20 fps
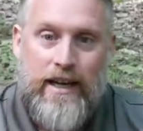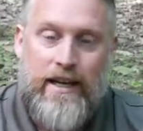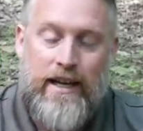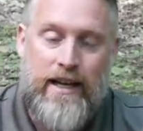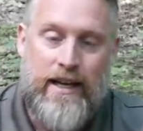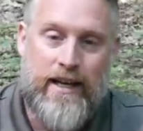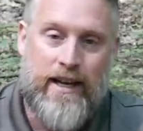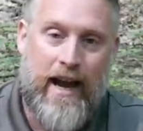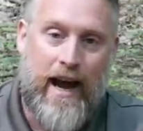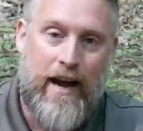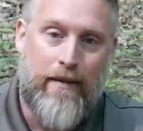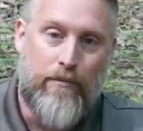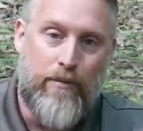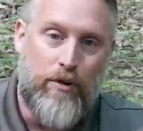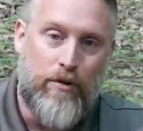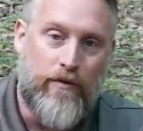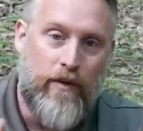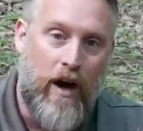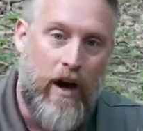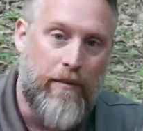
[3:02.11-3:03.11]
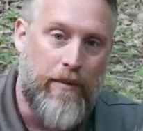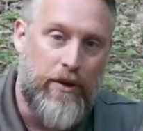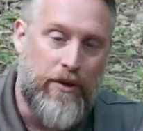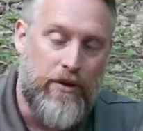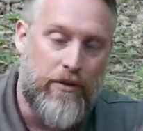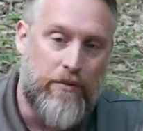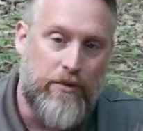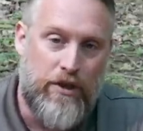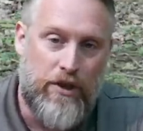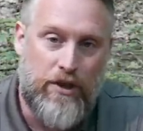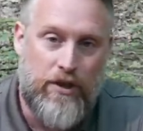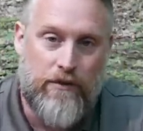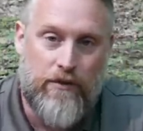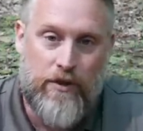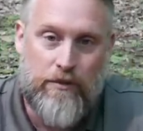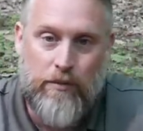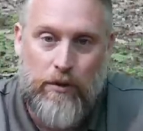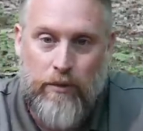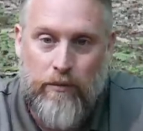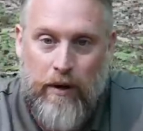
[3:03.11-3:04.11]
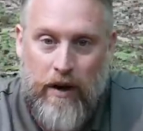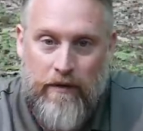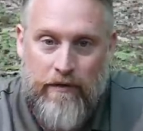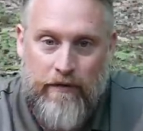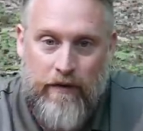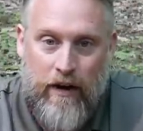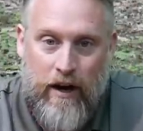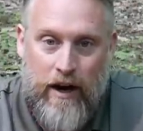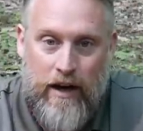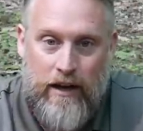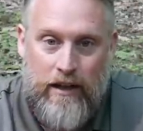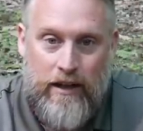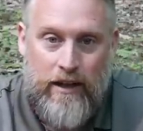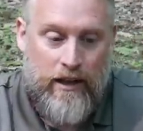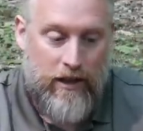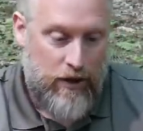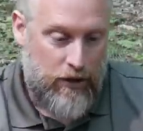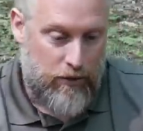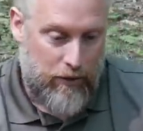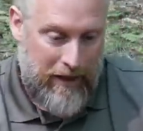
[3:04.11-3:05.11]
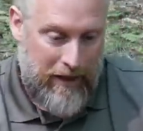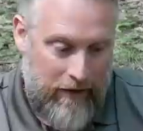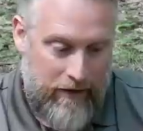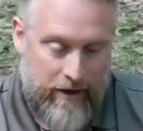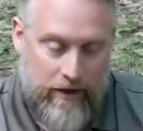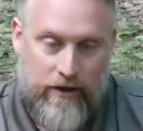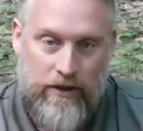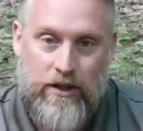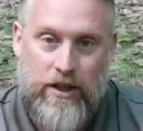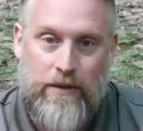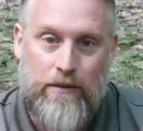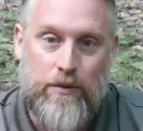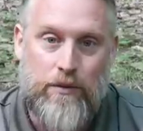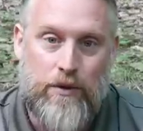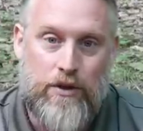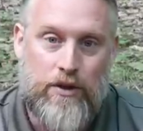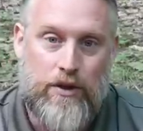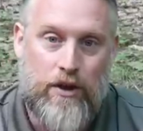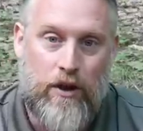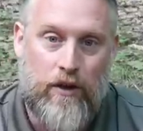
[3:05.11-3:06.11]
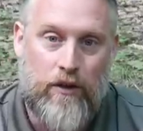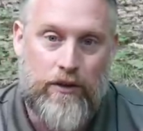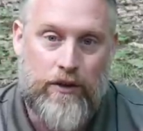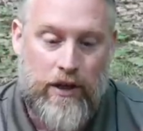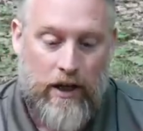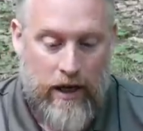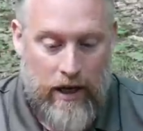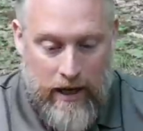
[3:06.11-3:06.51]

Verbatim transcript: It can move up into a position of support by fire to the other team to assault.